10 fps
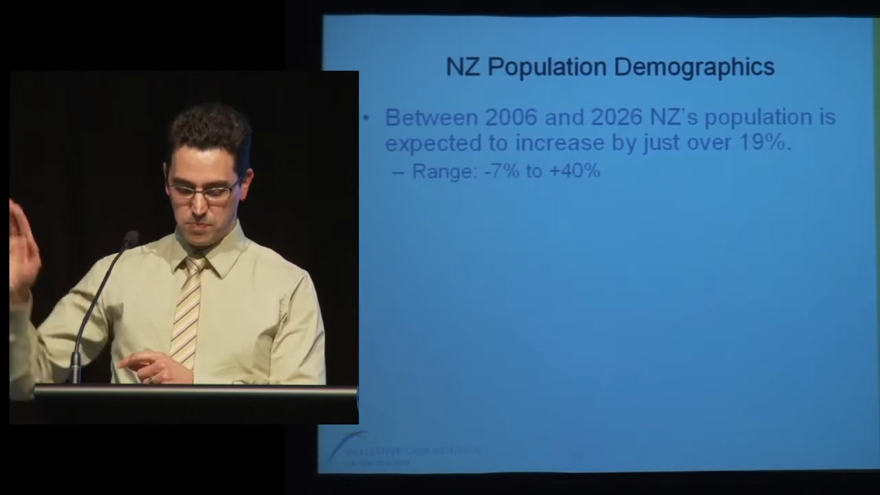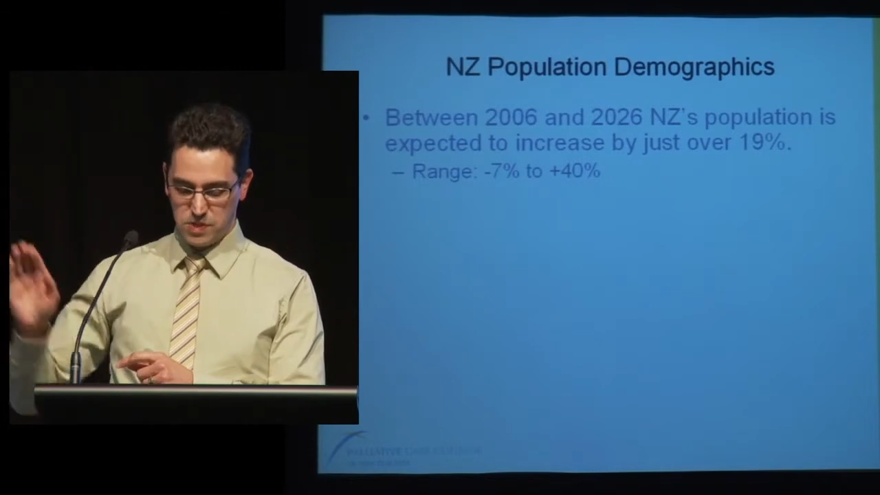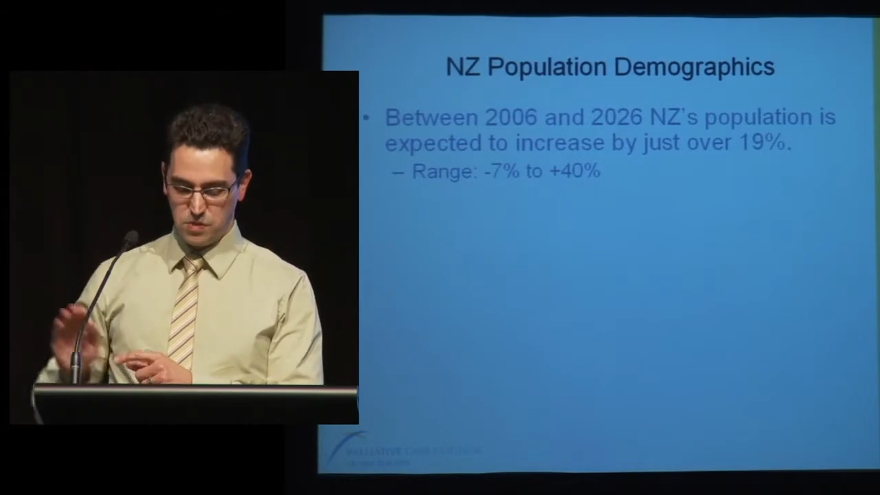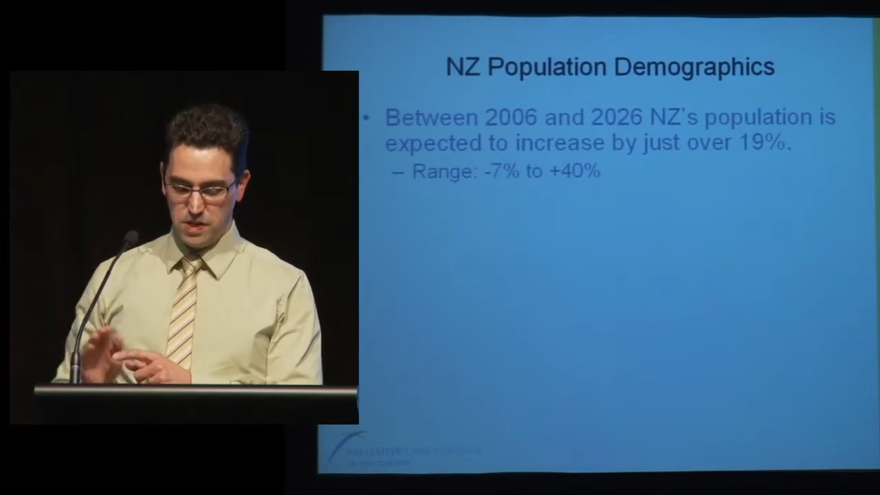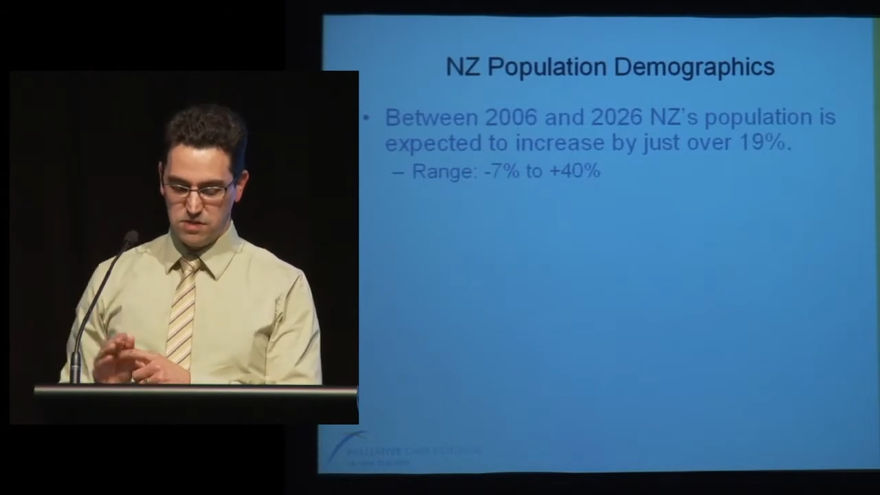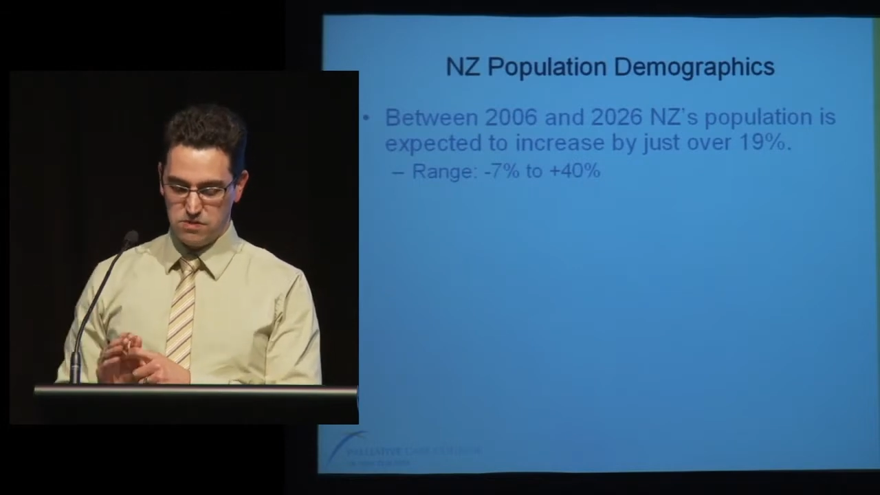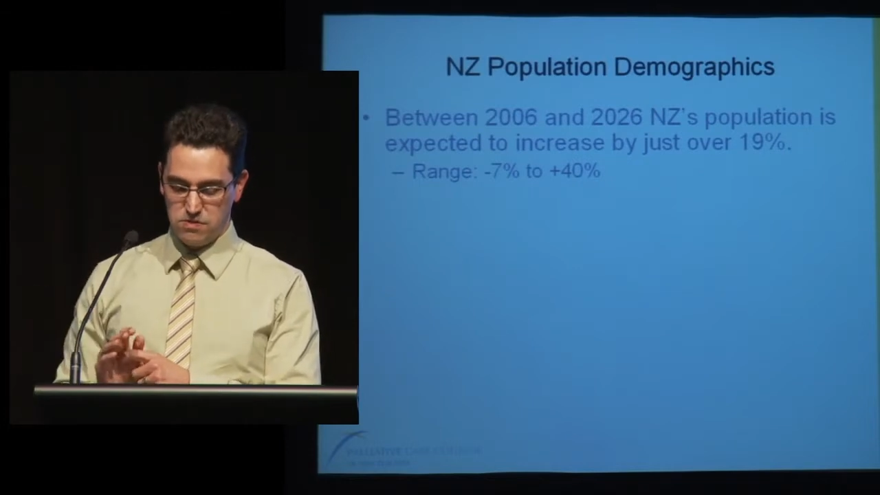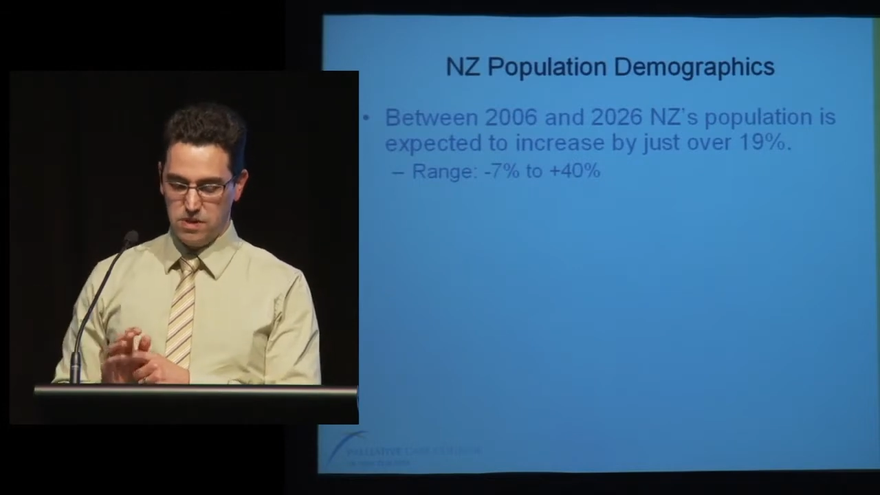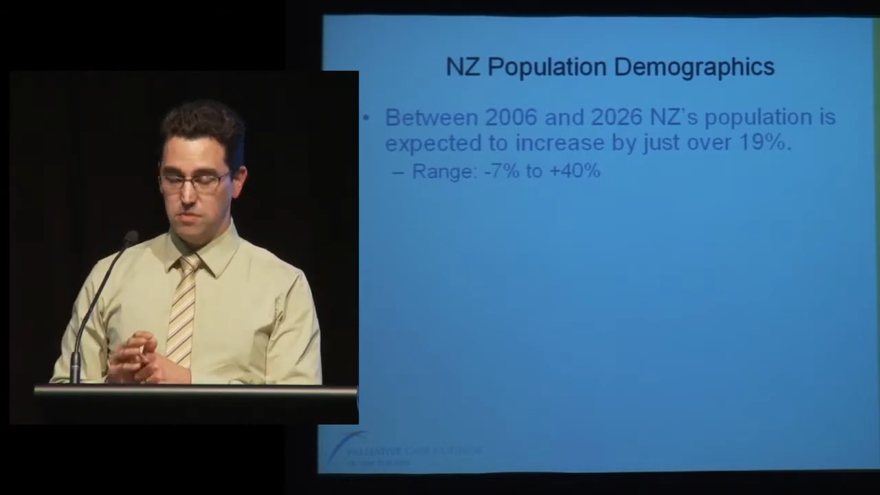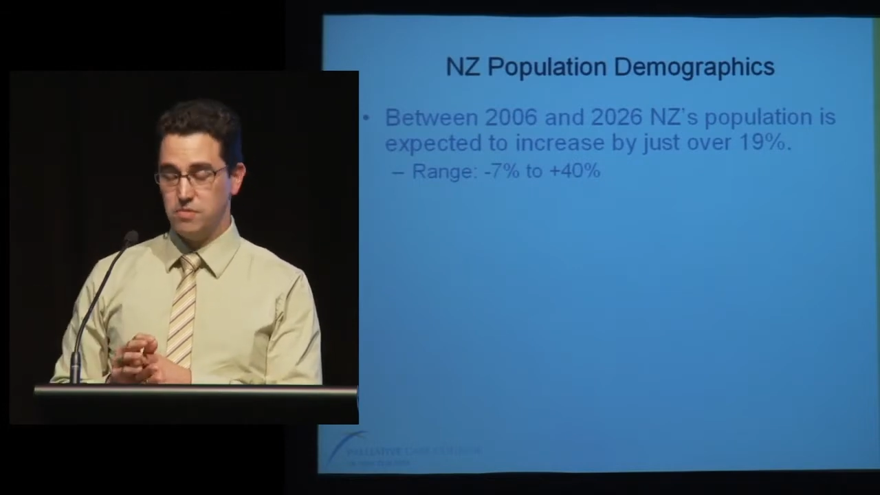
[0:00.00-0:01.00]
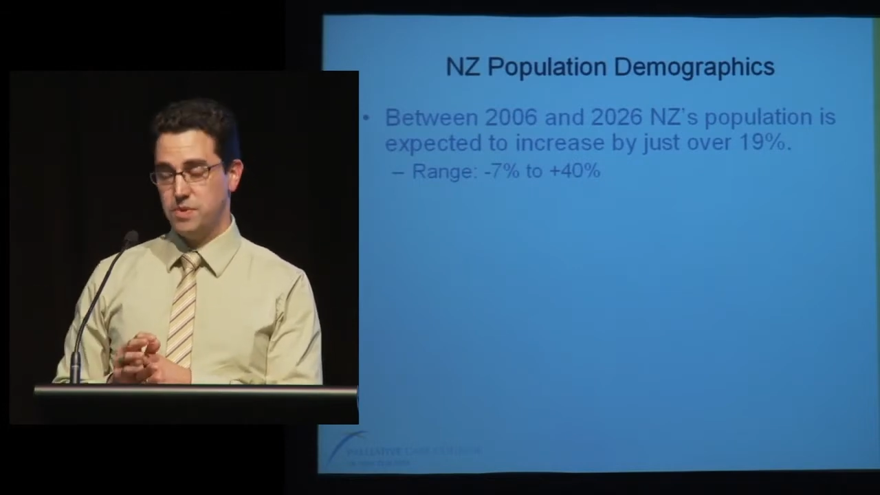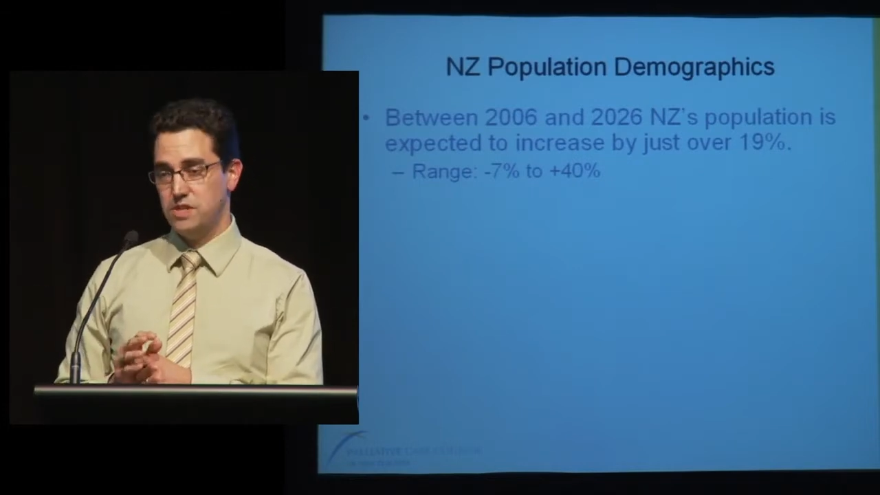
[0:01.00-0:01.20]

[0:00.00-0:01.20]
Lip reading: between probably